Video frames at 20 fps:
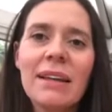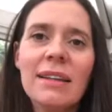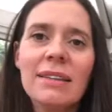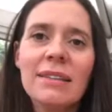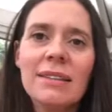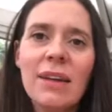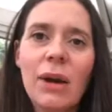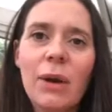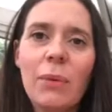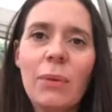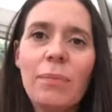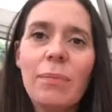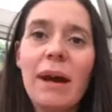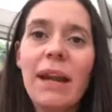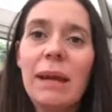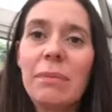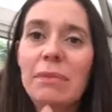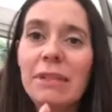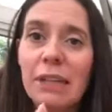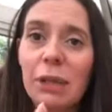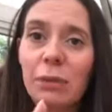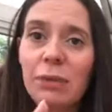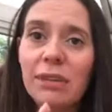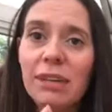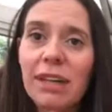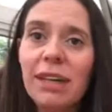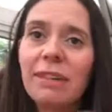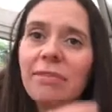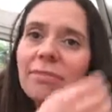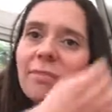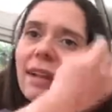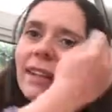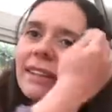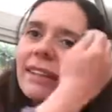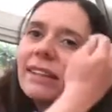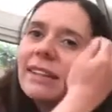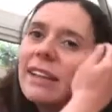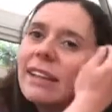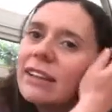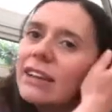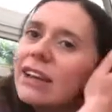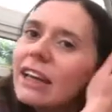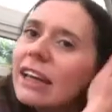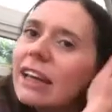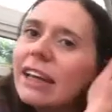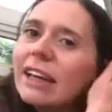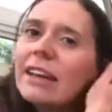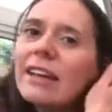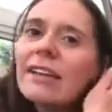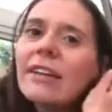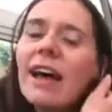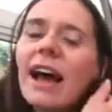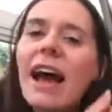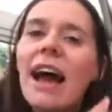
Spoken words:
So my name's Lucy, as I said earlier,